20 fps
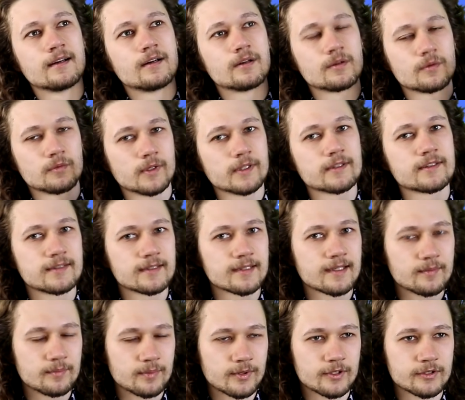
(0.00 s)
on one
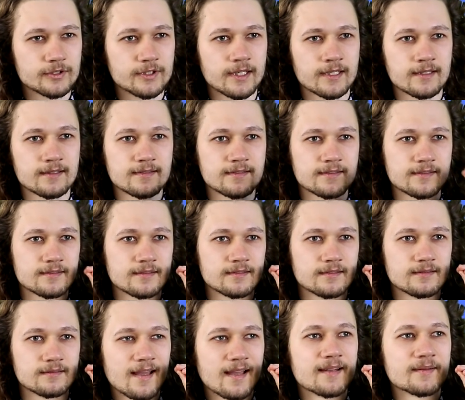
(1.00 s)
single project.
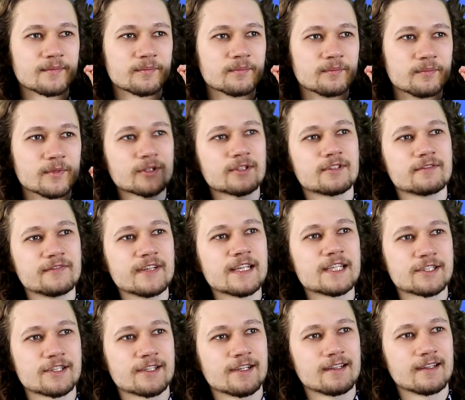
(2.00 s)
And
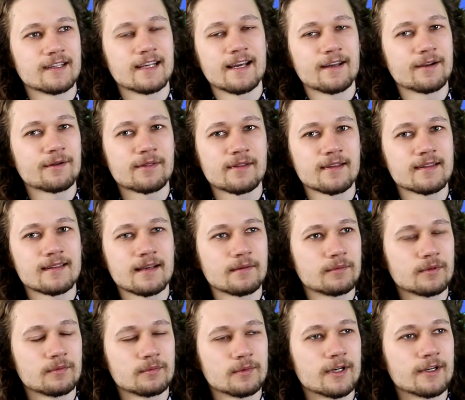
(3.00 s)
motivationally, I don't think that
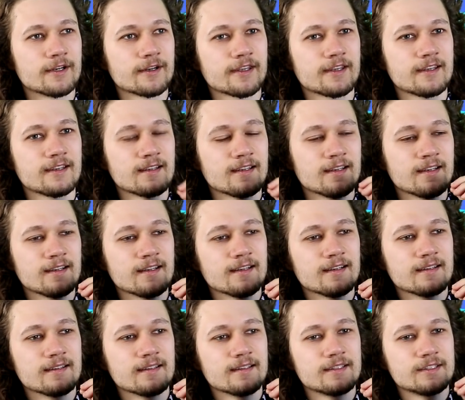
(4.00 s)
would work.
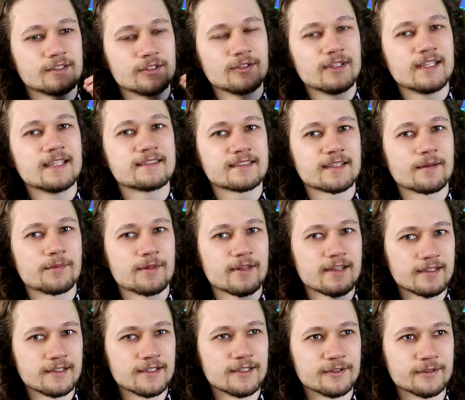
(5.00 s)
You need
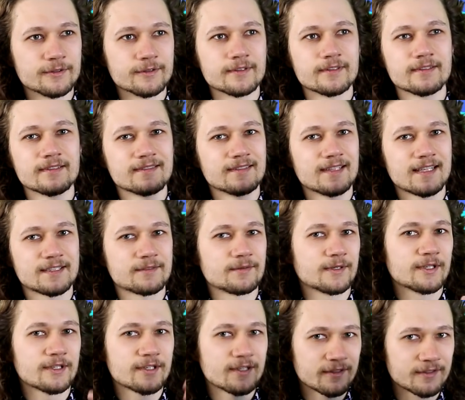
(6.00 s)
something new. That's why
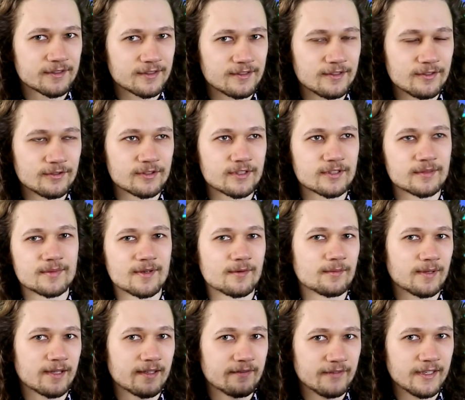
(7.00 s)
you go to YouTube or
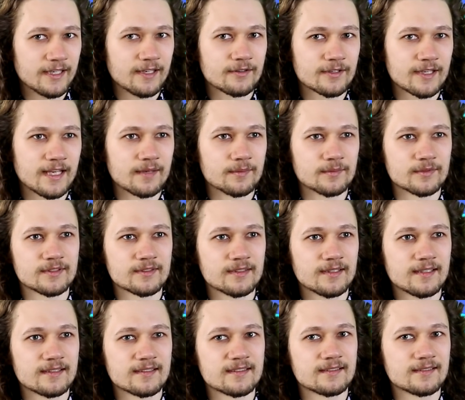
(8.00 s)
play video games.
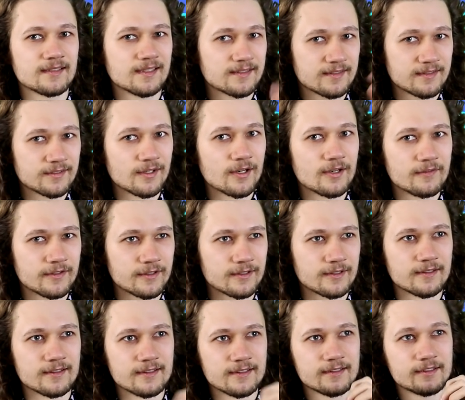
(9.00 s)
It's it's
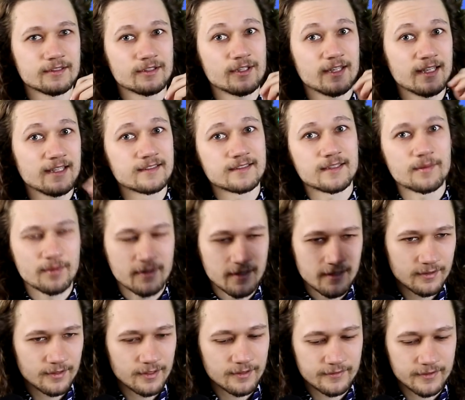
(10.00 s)
novel. You need
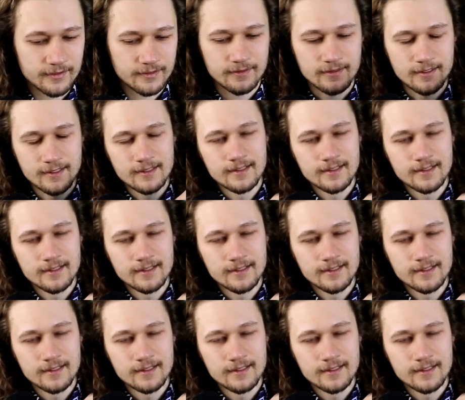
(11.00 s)
something novel.